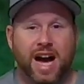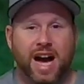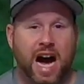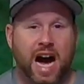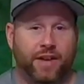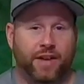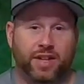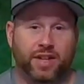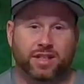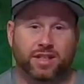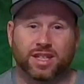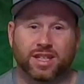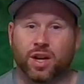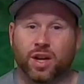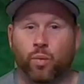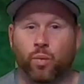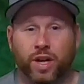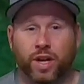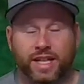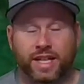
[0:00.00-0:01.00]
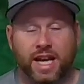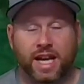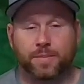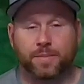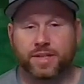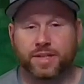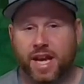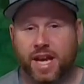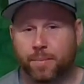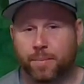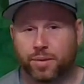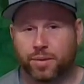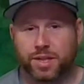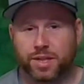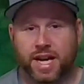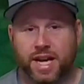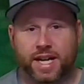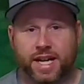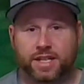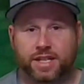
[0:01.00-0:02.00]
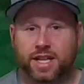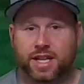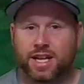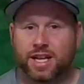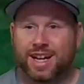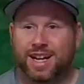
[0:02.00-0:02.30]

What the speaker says: Obviously, a one-game sample size,